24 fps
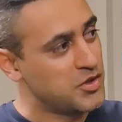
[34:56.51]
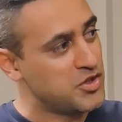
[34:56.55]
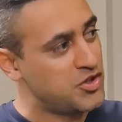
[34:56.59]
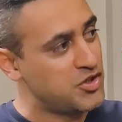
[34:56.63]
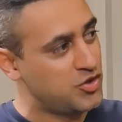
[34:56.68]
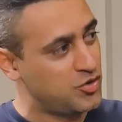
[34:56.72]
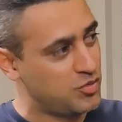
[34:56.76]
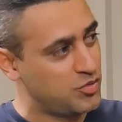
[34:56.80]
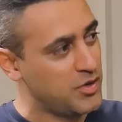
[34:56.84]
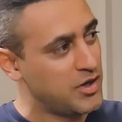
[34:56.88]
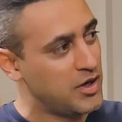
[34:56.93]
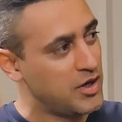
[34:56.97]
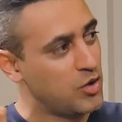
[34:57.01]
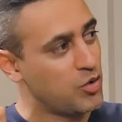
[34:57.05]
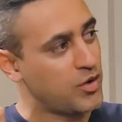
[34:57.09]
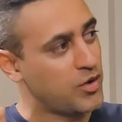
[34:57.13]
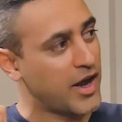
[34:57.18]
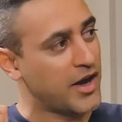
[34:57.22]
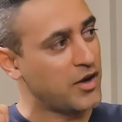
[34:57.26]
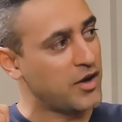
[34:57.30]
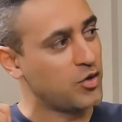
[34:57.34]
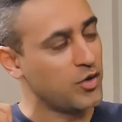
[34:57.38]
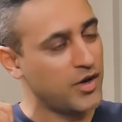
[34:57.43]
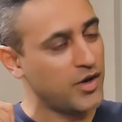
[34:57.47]
which we
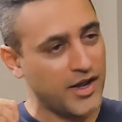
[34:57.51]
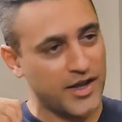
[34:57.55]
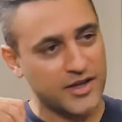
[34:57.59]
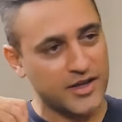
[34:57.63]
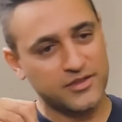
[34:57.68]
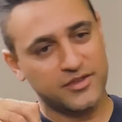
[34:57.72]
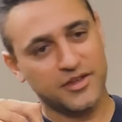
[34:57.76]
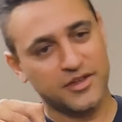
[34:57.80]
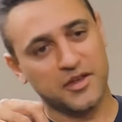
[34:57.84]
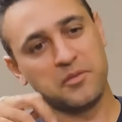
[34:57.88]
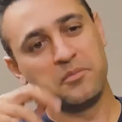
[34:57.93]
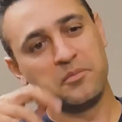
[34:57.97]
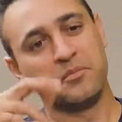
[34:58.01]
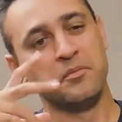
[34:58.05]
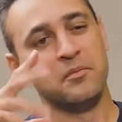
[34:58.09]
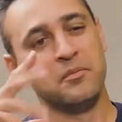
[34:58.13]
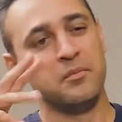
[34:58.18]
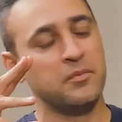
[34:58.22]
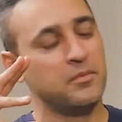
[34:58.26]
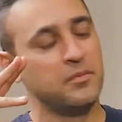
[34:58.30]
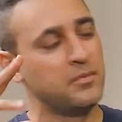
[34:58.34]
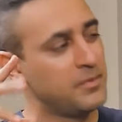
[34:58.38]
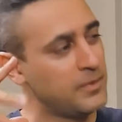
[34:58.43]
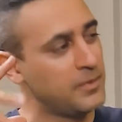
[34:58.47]
look at today and say,
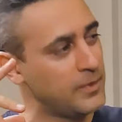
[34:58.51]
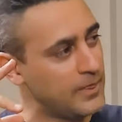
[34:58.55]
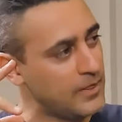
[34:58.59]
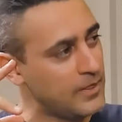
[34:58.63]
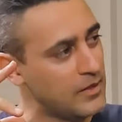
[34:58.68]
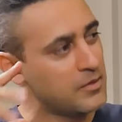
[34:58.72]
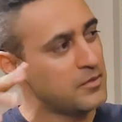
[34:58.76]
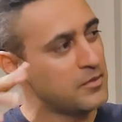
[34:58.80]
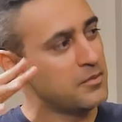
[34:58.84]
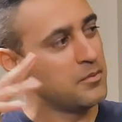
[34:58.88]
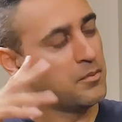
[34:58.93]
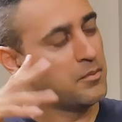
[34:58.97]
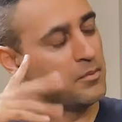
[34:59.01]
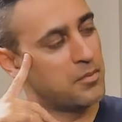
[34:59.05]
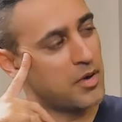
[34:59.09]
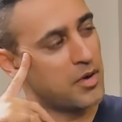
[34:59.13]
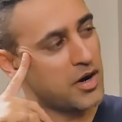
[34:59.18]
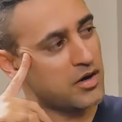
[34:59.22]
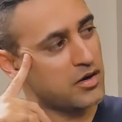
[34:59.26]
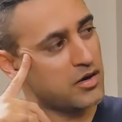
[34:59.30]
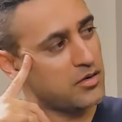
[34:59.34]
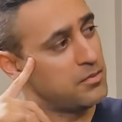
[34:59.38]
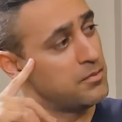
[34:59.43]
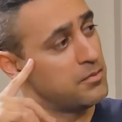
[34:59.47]

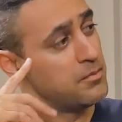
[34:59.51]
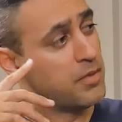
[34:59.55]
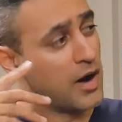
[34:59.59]
but